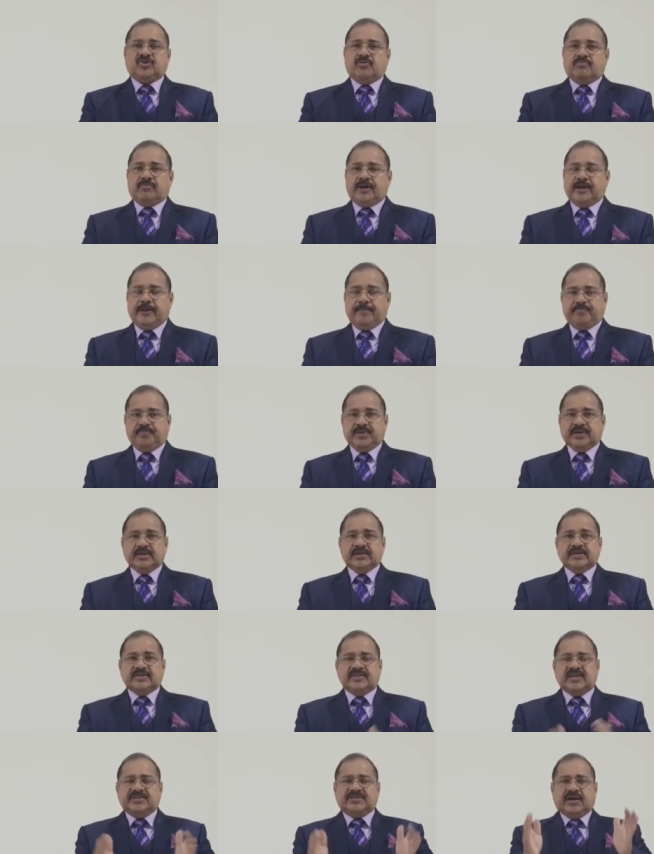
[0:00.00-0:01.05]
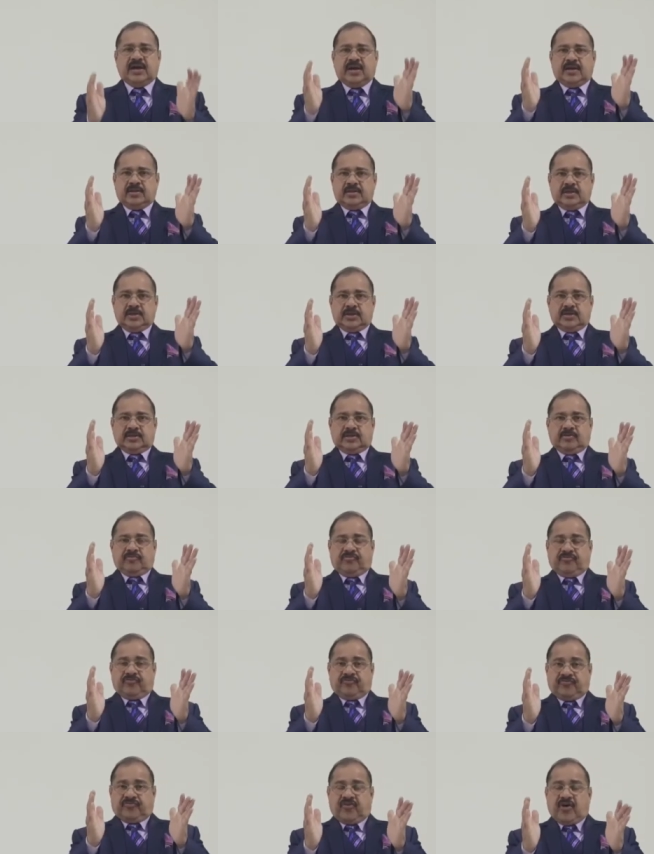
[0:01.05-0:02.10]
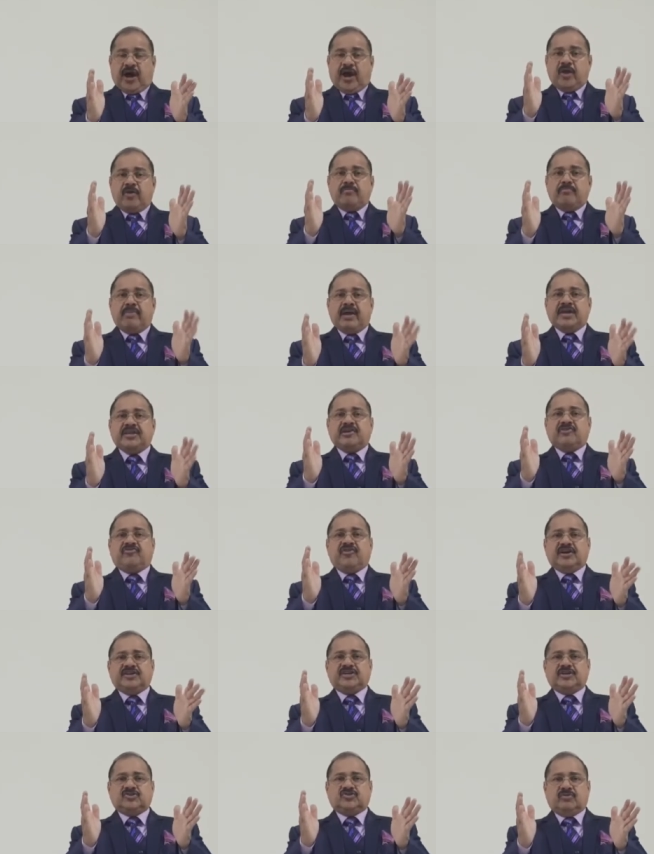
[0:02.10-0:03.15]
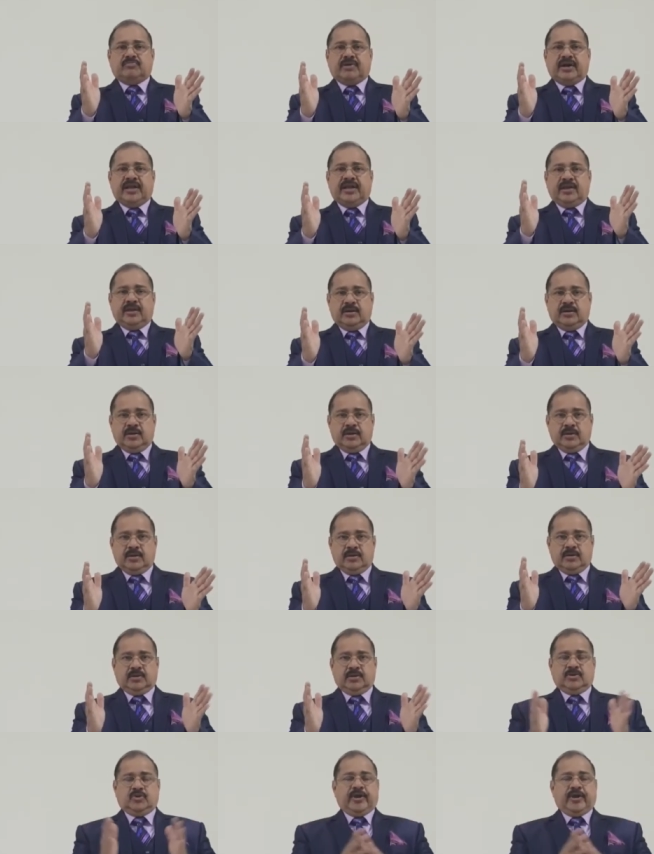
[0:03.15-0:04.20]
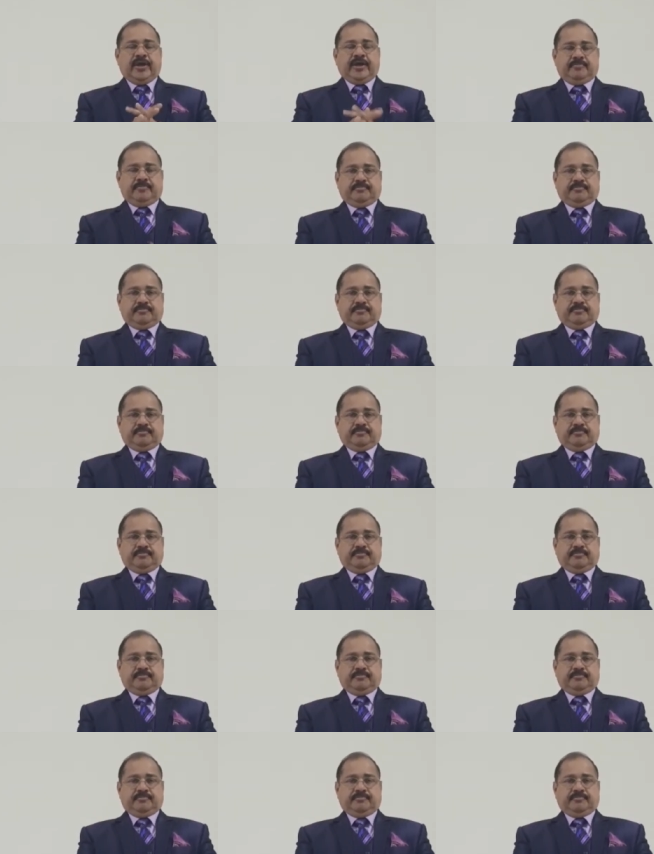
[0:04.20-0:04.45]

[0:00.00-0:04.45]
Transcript: of money. These are the 5 major functions of money today.